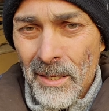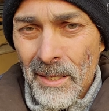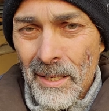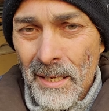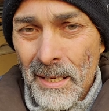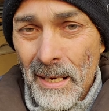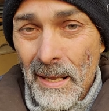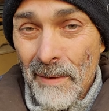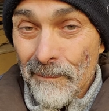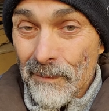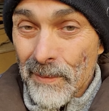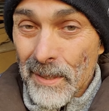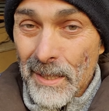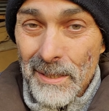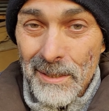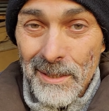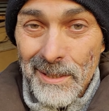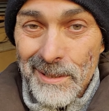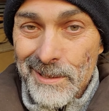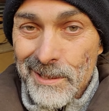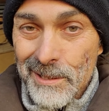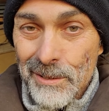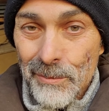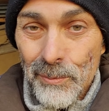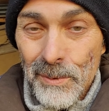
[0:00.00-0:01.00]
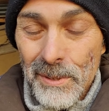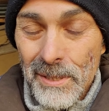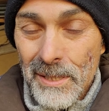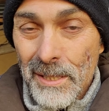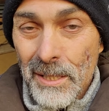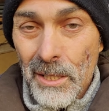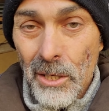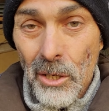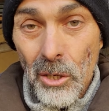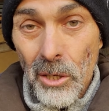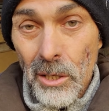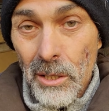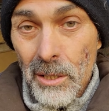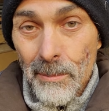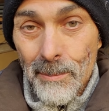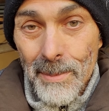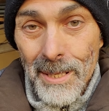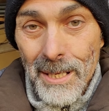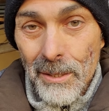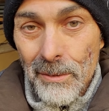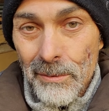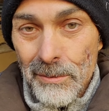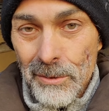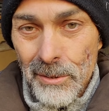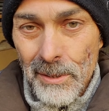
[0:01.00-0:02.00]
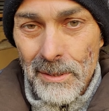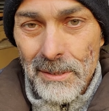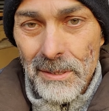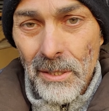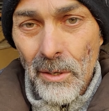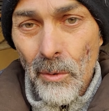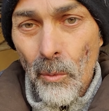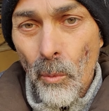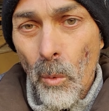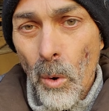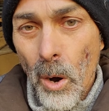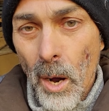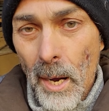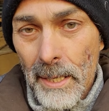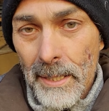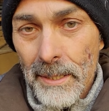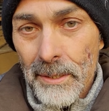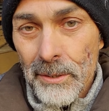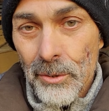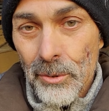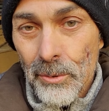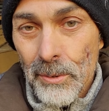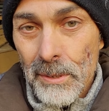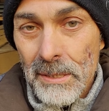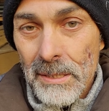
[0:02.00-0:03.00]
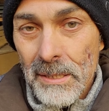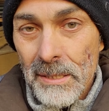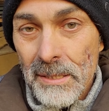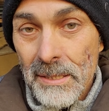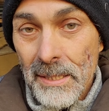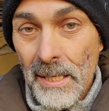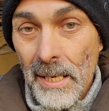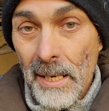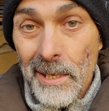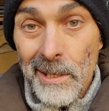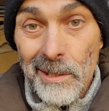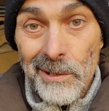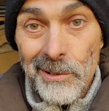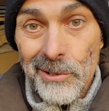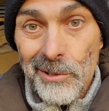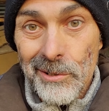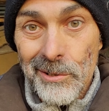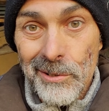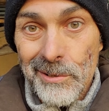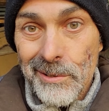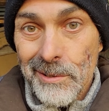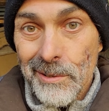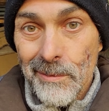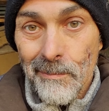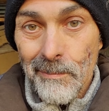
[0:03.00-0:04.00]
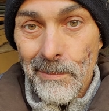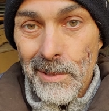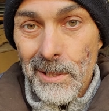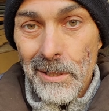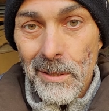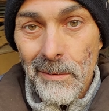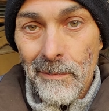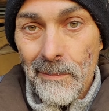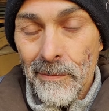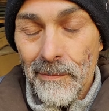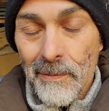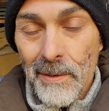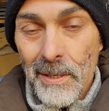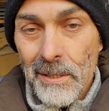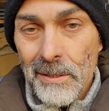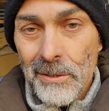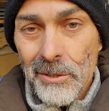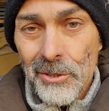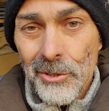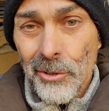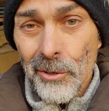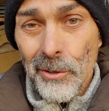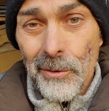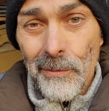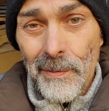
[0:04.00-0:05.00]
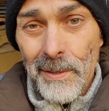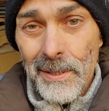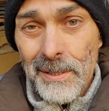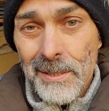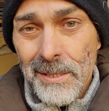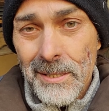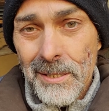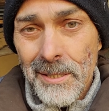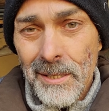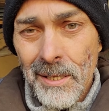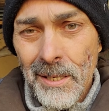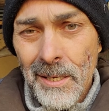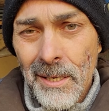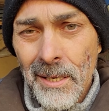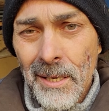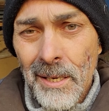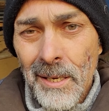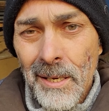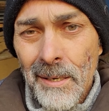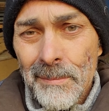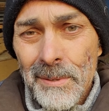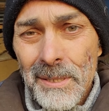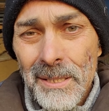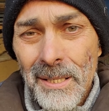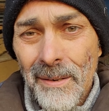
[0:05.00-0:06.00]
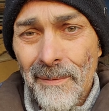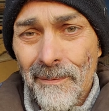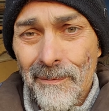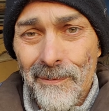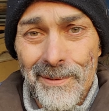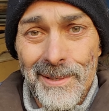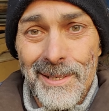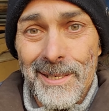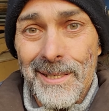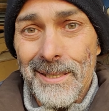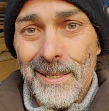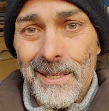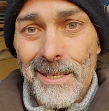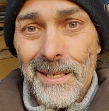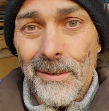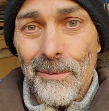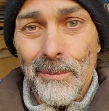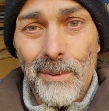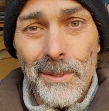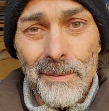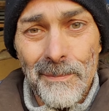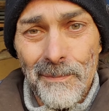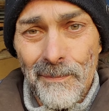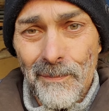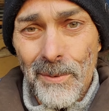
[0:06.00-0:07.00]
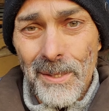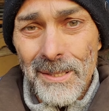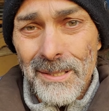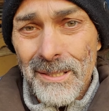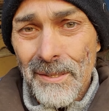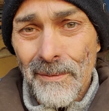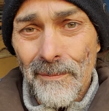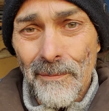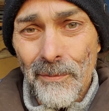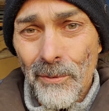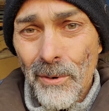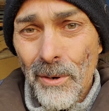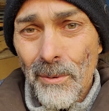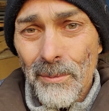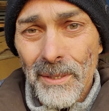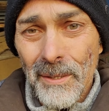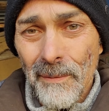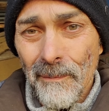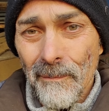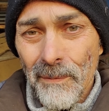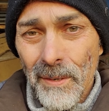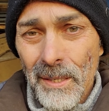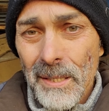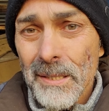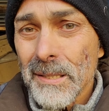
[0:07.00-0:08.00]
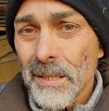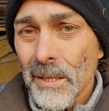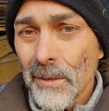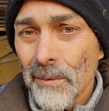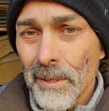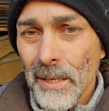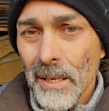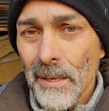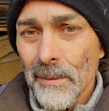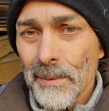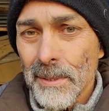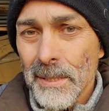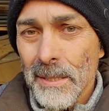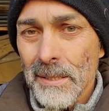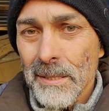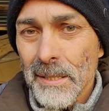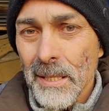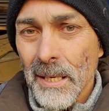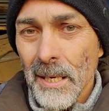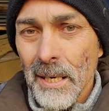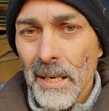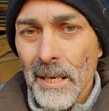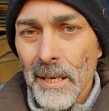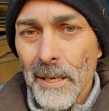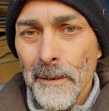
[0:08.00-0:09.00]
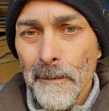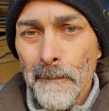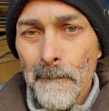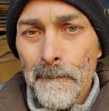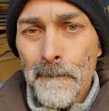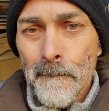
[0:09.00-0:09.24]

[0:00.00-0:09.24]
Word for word: And I finally just was gonna call him out. So I started walking towards the stage, just in the middle of a fucking service. Just gonna find out what once and for all what the fuck's going on with this guy.